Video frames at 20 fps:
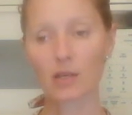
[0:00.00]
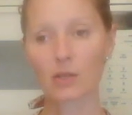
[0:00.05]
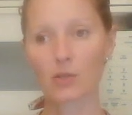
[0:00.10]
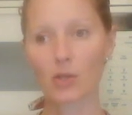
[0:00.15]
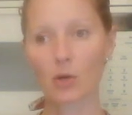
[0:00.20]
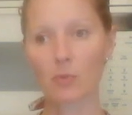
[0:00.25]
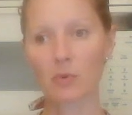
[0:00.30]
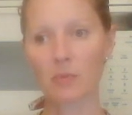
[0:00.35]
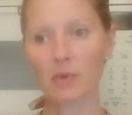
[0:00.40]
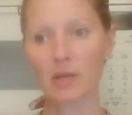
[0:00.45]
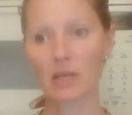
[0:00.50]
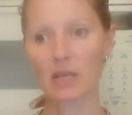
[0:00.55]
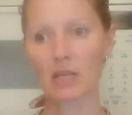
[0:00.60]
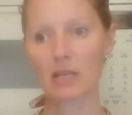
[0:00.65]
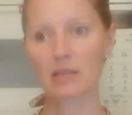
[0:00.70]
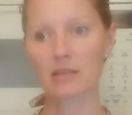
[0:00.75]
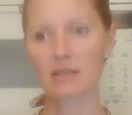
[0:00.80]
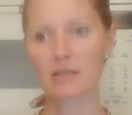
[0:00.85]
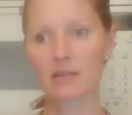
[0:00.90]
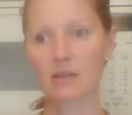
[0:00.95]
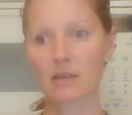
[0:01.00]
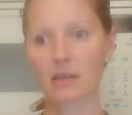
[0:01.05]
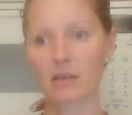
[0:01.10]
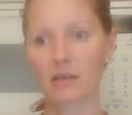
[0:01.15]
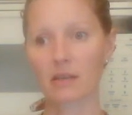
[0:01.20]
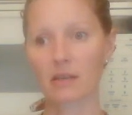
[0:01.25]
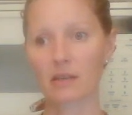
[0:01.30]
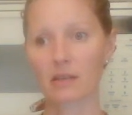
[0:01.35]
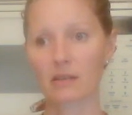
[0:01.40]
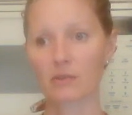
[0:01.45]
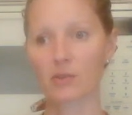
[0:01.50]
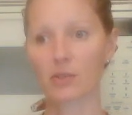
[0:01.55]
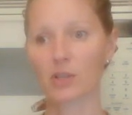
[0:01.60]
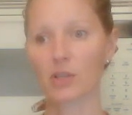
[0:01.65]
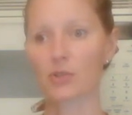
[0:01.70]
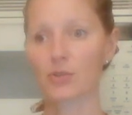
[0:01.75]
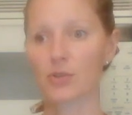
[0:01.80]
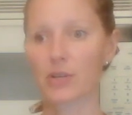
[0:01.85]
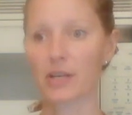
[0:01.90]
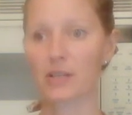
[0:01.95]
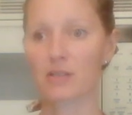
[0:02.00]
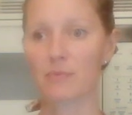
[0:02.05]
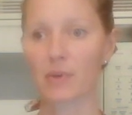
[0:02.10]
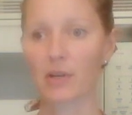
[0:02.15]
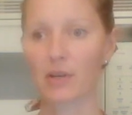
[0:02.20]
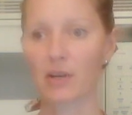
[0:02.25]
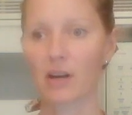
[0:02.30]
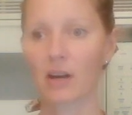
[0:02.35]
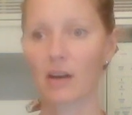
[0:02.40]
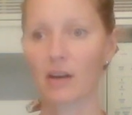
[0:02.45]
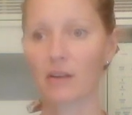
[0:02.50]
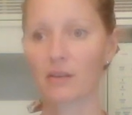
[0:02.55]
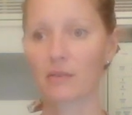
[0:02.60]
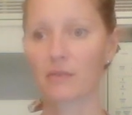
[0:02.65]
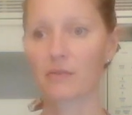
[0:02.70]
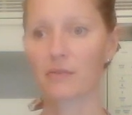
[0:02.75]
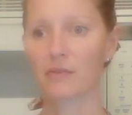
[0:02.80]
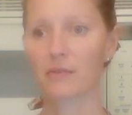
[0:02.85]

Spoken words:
Dopamine is the neurotransmitter of